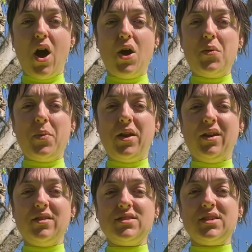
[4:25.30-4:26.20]

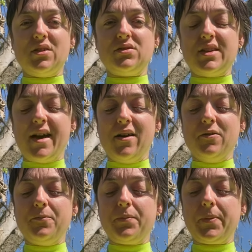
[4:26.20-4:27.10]
opening ourselves
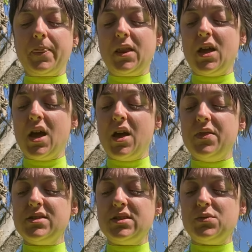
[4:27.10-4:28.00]
out, and
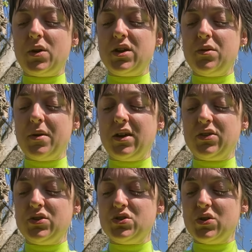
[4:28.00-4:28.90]
this is where you
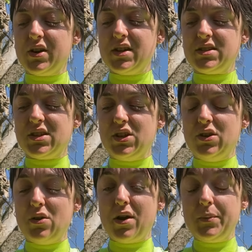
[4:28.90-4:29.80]
make the choice. Are
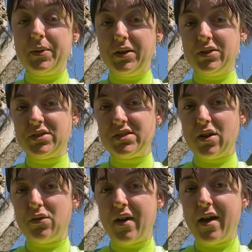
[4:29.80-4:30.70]
you opening
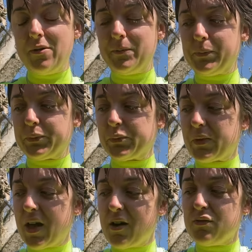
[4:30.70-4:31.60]
yourself out?
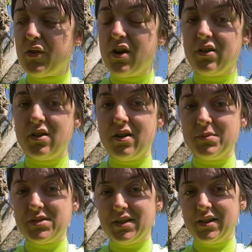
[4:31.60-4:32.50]
How far are your
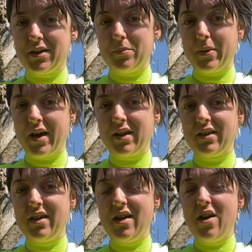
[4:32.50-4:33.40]
arms going to come back?
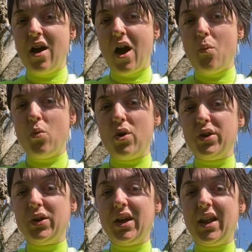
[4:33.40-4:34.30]
And what are
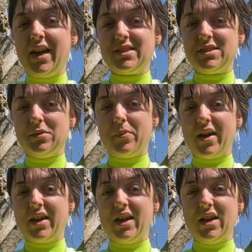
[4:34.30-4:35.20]
you collecting
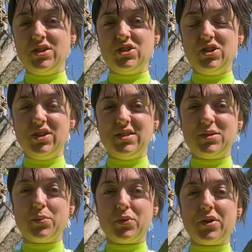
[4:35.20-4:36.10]
back in? Do you need
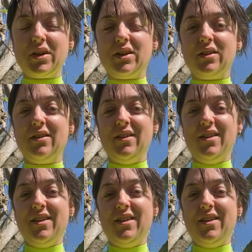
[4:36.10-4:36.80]
to bring